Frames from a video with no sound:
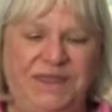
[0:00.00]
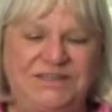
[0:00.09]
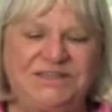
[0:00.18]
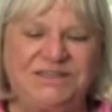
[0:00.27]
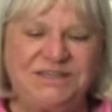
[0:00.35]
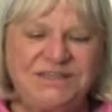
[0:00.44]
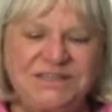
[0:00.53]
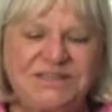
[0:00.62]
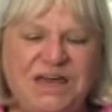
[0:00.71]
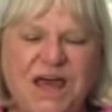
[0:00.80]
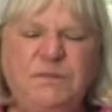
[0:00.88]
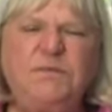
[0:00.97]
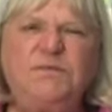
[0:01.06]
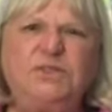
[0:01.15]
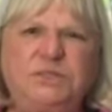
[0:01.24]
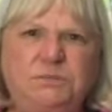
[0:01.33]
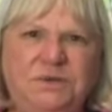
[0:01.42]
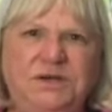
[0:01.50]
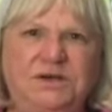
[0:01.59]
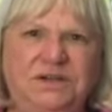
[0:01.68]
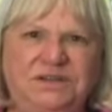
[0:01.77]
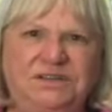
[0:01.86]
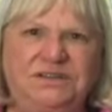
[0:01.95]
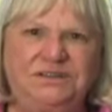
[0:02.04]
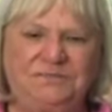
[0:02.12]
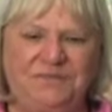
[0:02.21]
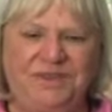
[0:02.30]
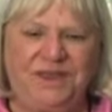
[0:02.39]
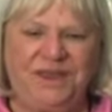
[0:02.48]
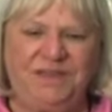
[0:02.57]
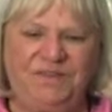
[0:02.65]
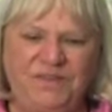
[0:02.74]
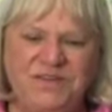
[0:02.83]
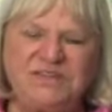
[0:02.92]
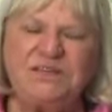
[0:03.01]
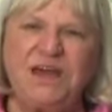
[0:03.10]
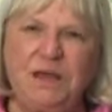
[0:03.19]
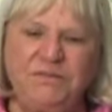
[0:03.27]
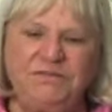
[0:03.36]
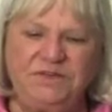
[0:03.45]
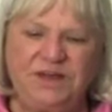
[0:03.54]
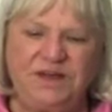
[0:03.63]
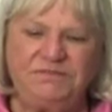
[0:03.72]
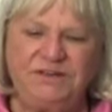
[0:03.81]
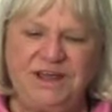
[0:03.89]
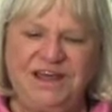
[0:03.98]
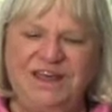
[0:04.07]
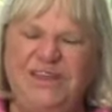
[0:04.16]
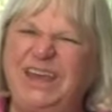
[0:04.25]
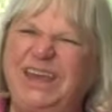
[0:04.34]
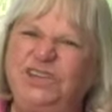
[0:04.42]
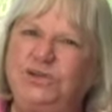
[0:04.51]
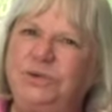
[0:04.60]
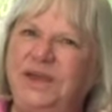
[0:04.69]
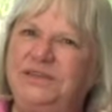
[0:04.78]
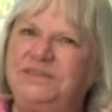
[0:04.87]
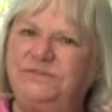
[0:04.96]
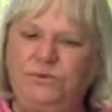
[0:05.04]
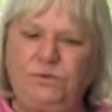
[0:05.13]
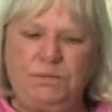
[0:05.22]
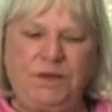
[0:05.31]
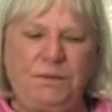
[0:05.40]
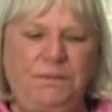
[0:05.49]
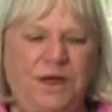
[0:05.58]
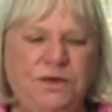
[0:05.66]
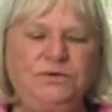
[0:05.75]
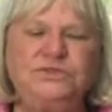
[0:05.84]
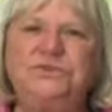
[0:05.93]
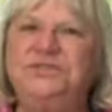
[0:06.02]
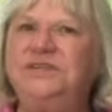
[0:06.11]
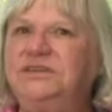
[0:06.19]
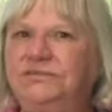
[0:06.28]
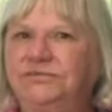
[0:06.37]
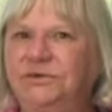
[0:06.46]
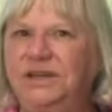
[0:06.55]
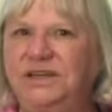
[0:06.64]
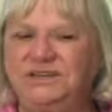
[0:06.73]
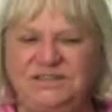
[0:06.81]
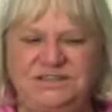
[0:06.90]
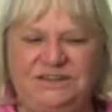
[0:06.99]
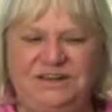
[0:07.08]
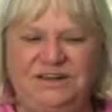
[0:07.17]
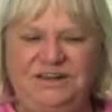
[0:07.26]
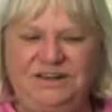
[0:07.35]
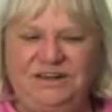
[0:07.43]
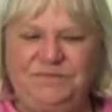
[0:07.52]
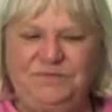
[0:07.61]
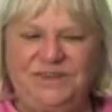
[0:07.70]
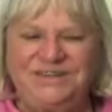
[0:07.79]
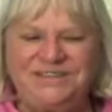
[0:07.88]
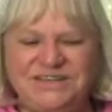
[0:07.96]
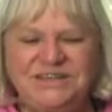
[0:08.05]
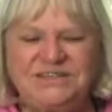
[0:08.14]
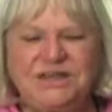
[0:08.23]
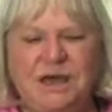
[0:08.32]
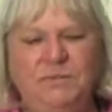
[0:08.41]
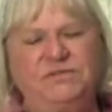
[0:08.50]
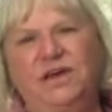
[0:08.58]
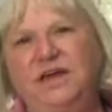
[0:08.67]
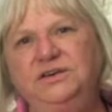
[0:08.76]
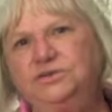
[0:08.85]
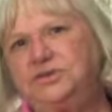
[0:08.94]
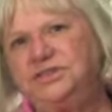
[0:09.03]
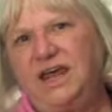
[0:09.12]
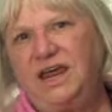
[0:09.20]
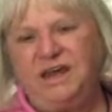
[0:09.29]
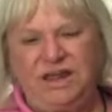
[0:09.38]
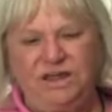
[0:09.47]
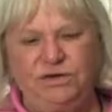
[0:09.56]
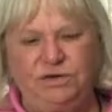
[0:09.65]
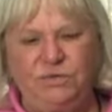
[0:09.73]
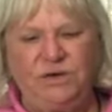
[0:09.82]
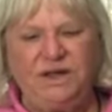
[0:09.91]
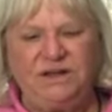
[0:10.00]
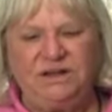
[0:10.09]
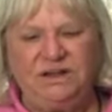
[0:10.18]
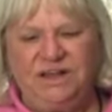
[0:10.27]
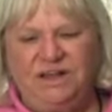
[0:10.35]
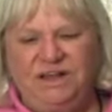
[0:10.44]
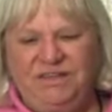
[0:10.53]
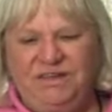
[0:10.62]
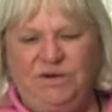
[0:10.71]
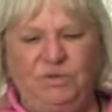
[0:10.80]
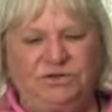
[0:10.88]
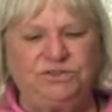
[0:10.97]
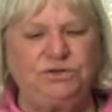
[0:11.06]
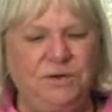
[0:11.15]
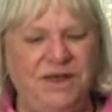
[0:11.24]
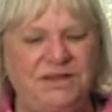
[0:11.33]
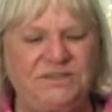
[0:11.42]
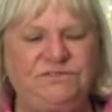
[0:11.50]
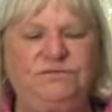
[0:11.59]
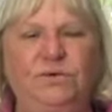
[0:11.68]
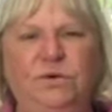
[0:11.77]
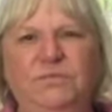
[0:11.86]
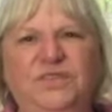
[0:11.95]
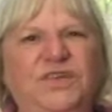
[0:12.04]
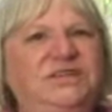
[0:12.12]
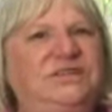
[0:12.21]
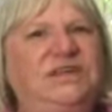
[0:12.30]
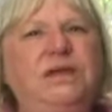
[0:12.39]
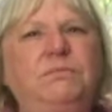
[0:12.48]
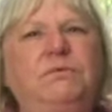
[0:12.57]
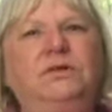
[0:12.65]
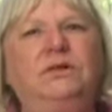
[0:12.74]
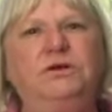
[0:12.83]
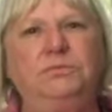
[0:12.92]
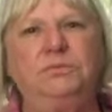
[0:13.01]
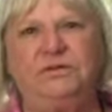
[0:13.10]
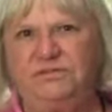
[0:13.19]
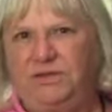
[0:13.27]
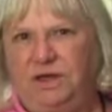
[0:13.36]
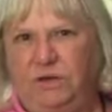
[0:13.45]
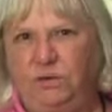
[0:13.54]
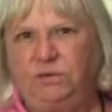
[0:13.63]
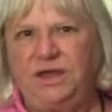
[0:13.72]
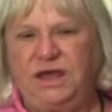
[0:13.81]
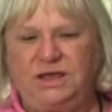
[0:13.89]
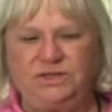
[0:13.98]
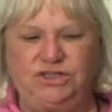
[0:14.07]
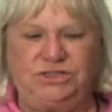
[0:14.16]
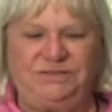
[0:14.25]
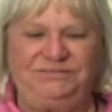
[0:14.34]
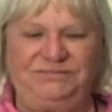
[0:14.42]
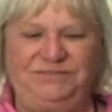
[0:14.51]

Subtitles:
It's this type of spirit and this type of love that can transform opposers into friends. It's this type of understanding goodwill that will transform the deep gloom of the old age